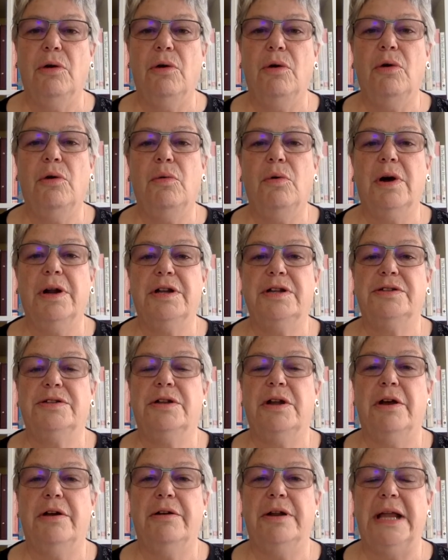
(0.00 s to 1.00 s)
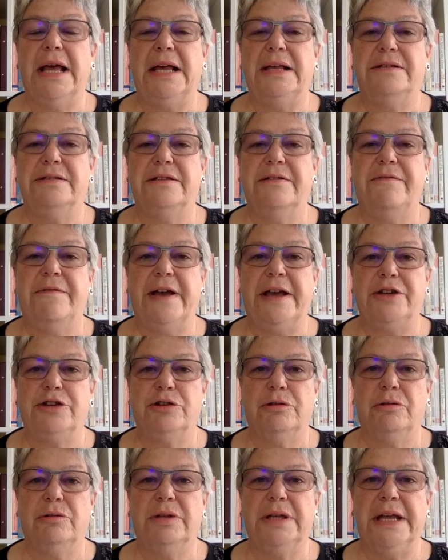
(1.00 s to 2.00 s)
or what is known as the
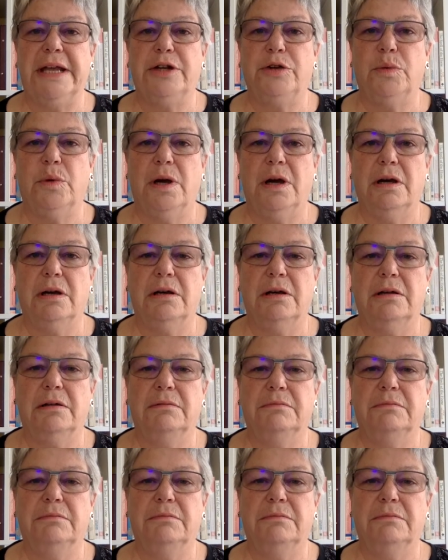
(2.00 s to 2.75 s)
fascial network.